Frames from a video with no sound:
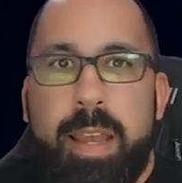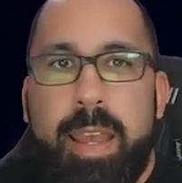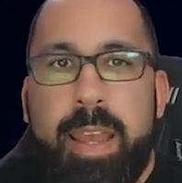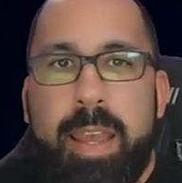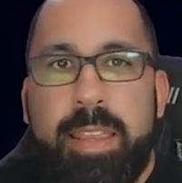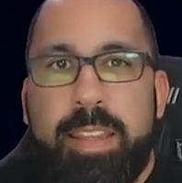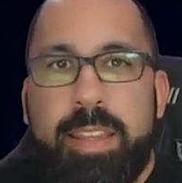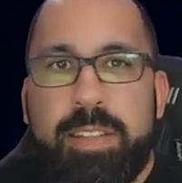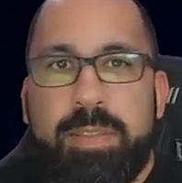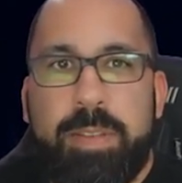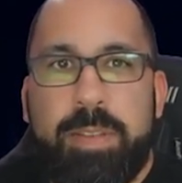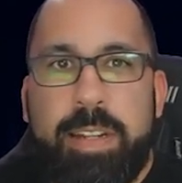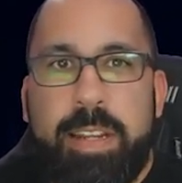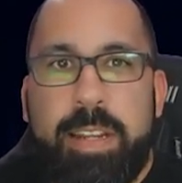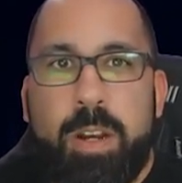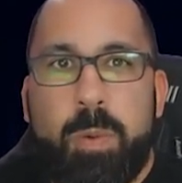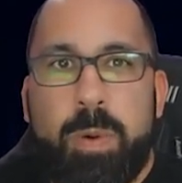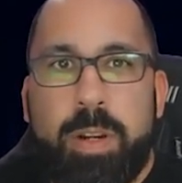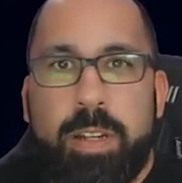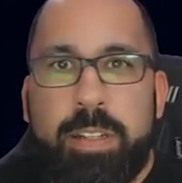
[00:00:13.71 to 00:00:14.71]
In this
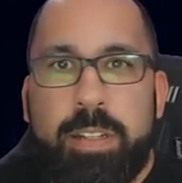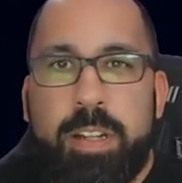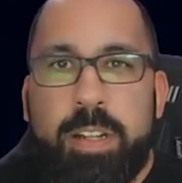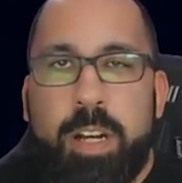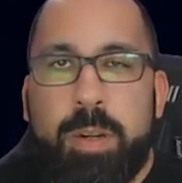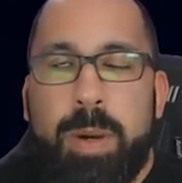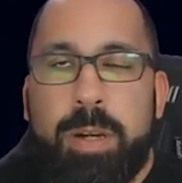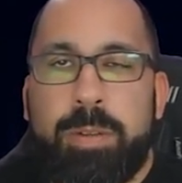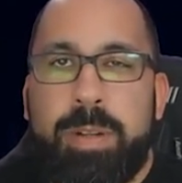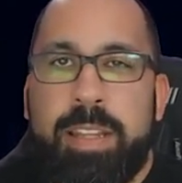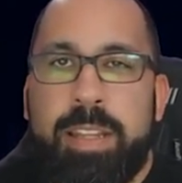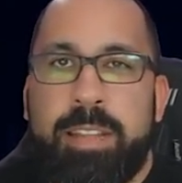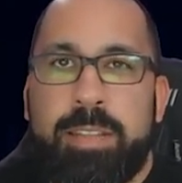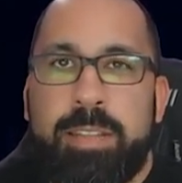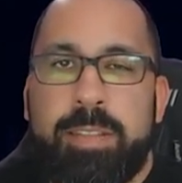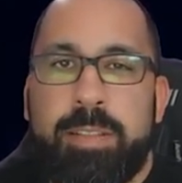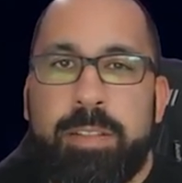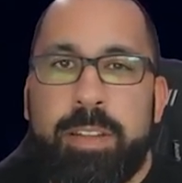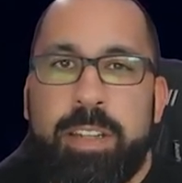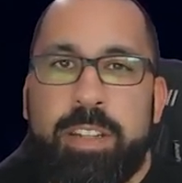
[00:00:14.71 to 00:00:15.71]
video, we're going to talk about
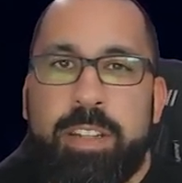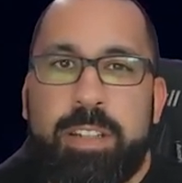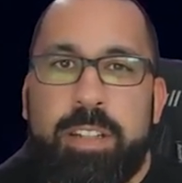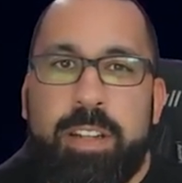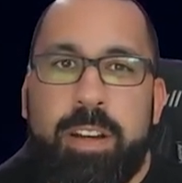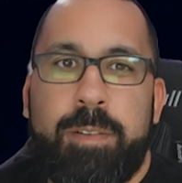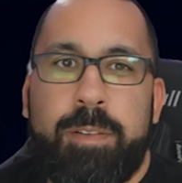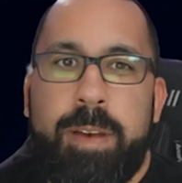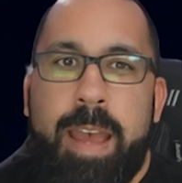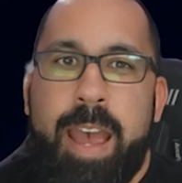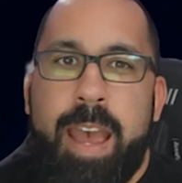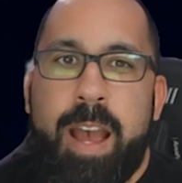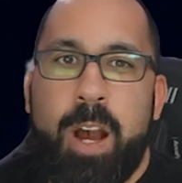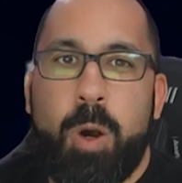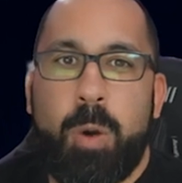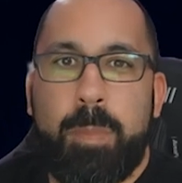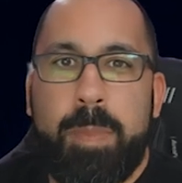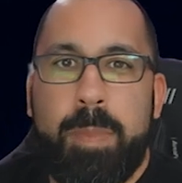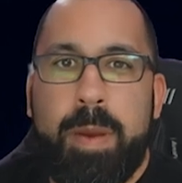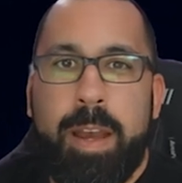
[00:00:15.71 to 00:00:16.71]
installation of
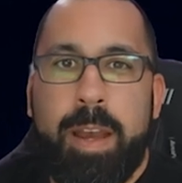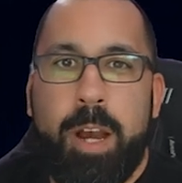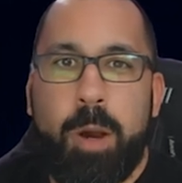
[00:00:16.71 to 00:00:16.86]
Helm.